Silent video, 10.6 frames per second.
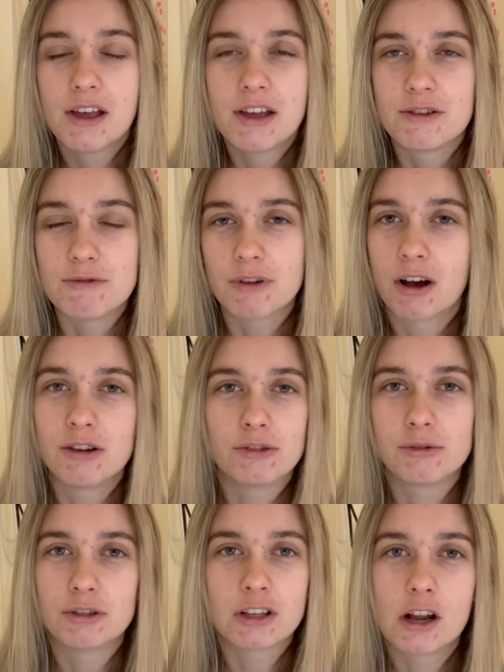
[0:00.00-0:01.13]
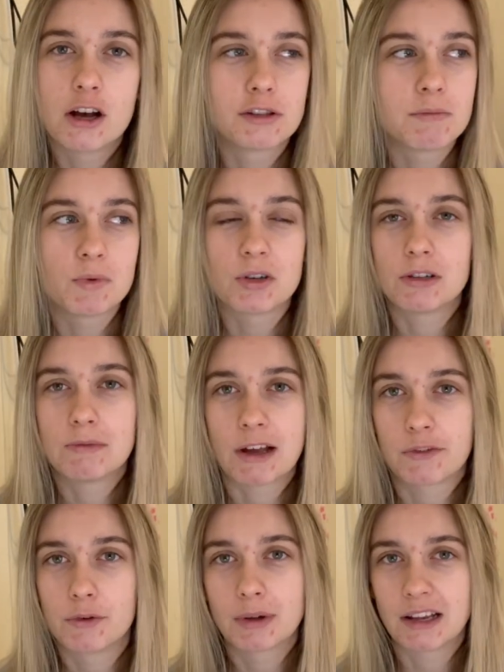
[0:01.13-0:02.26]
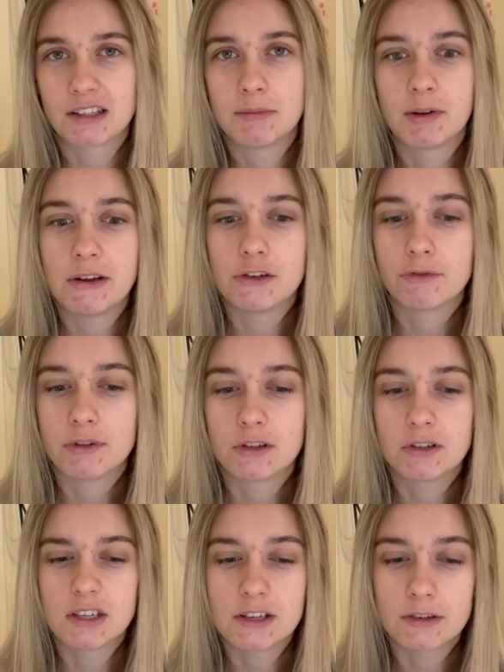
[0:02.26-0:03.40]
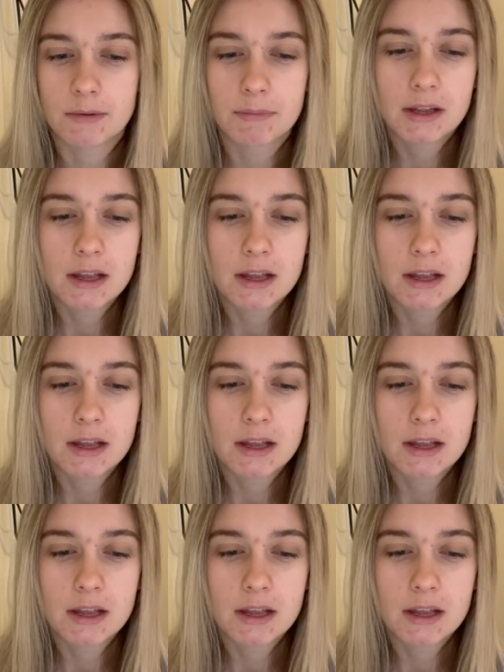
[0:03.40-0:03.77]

Newcastle, because the last thing we want is a Rashford or Casemiro injury this season.